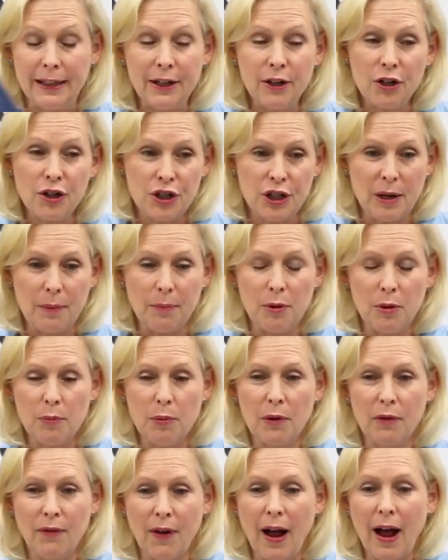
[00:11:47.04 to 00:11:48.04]
leadership you
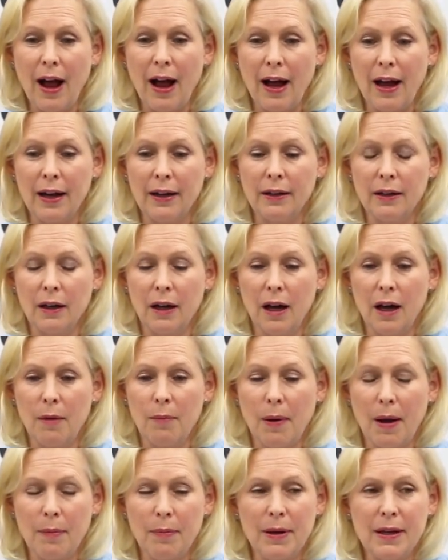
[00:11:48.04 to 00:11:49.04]
provide
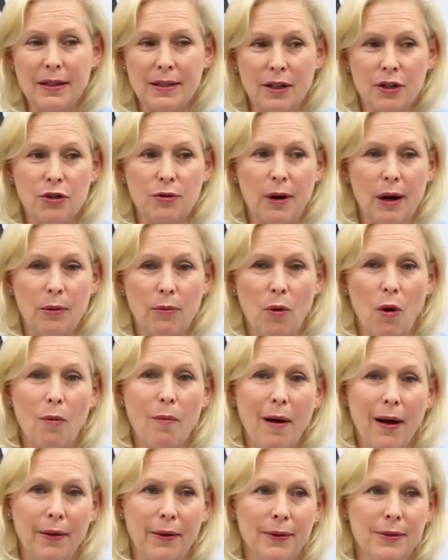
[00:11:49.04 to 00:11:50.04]
by being such great role
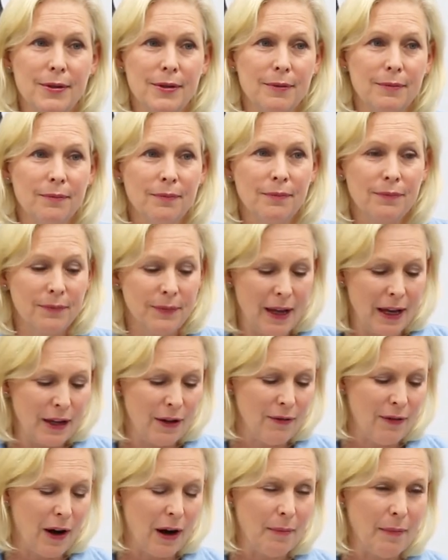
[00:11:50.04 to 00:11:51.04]
models. Thank
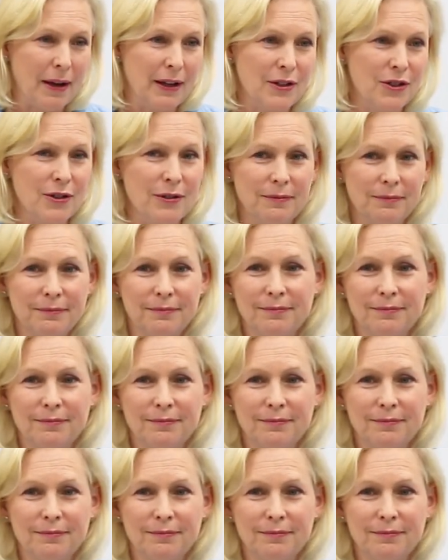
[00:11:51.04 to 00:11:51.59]
you very much.